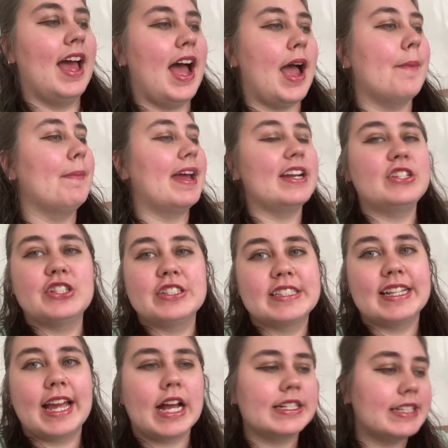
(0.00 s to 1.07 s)
I'm managing to
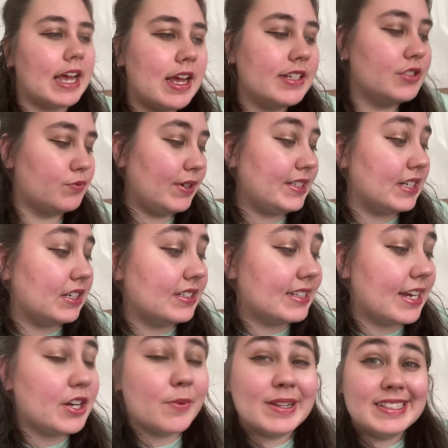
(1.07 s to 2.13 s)
get tons written because
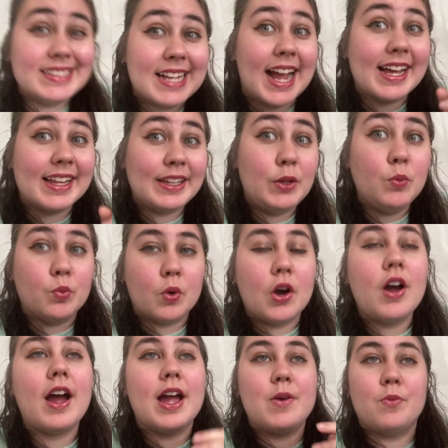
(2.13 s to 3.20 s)
I know exactly
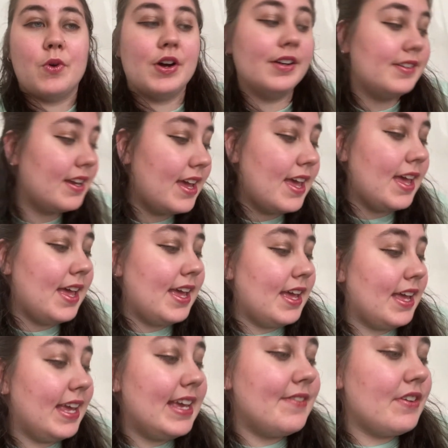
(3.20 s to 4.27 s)
what I want,
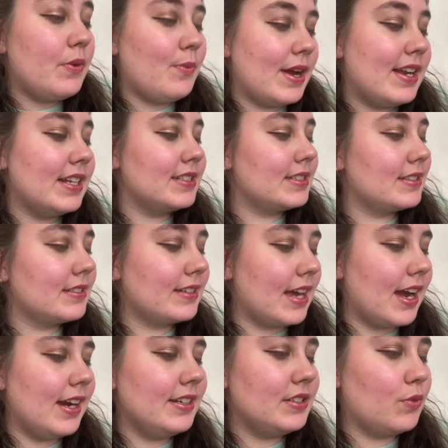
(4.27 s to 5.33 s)
even when it's
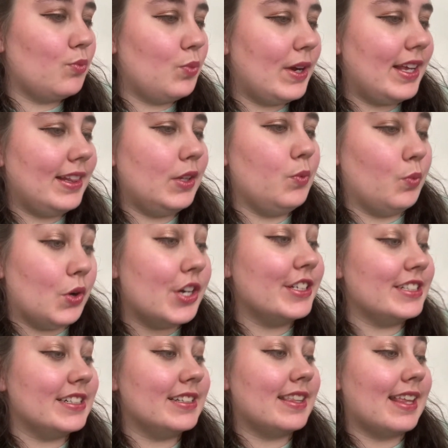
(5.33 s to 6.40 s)
kind of weirdly
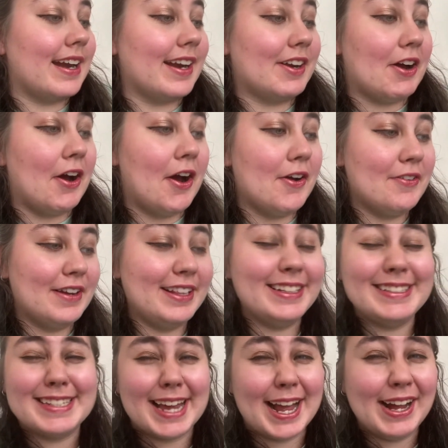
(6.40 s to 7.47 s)
worded that I can't really
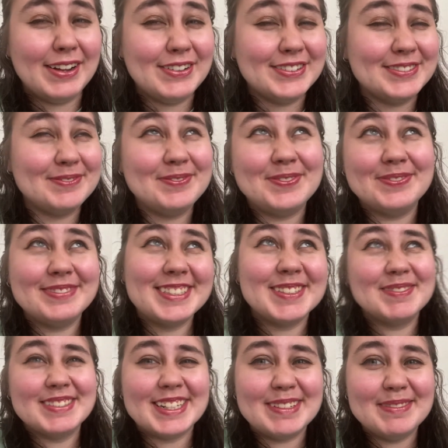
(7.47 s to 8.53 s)
tell
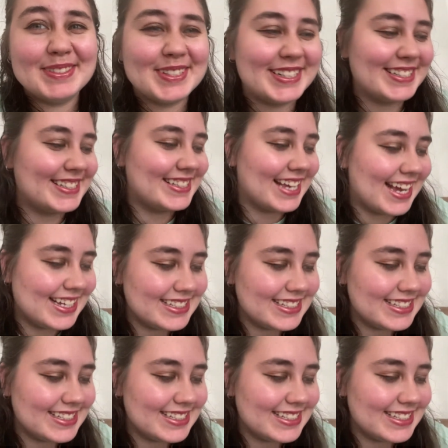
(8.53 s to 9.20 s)
sometimes what it says.